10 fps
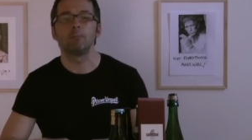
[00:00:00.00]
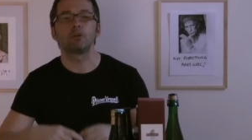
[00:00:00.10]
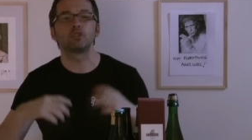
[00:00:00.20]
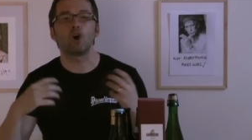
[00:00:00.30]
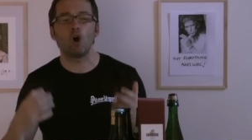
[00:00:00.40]

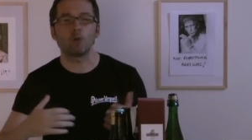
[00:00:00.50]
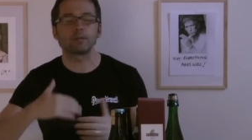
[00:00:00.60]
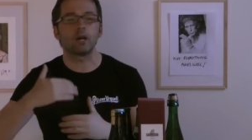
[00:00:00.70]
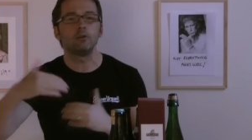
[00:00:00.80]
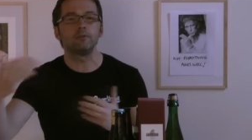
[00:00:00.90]
Because
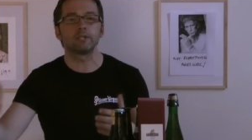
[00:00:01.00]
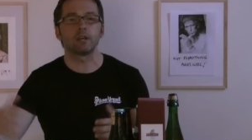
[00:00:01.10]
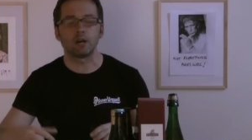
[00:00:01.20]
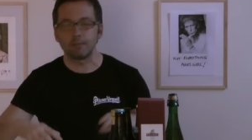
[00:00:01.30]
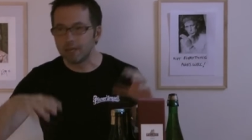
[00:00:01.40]
hops over
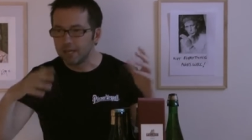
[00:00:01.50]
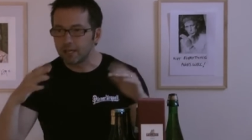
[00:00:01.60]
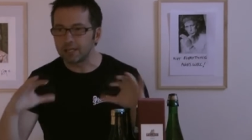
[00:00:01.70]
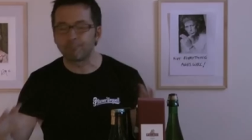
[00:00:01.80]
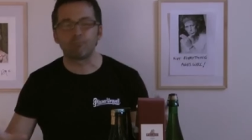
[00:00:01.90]
time
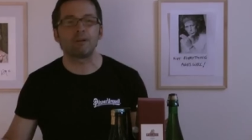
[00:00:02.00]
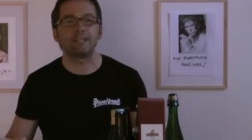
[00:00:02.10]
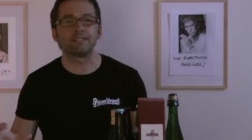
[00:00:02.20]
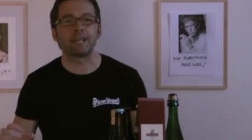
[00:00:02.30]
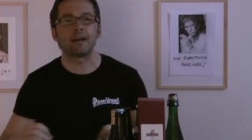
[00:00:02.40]
kind of
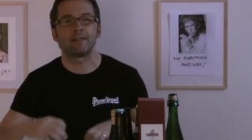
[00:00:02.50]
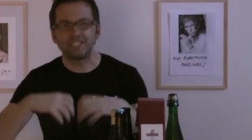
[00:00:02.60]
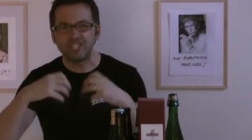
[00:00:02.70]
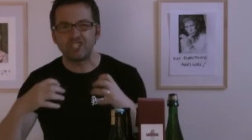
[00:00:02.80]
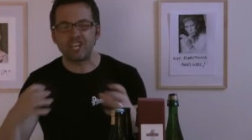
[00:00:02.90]
break down, they
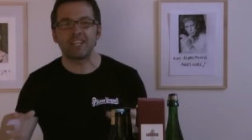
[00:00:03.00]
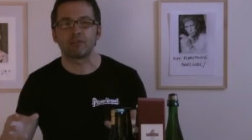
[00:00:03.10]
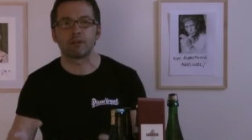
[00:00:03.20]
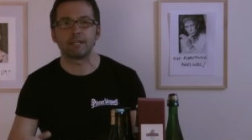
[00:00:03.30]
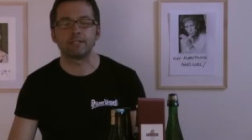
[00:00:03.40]

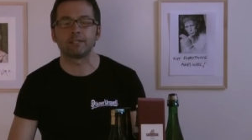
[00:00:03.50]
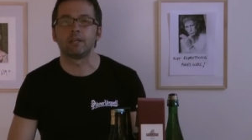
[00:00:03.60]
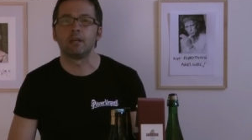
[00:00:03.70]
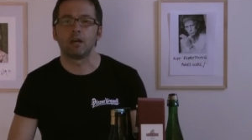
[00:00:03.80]
degenerate.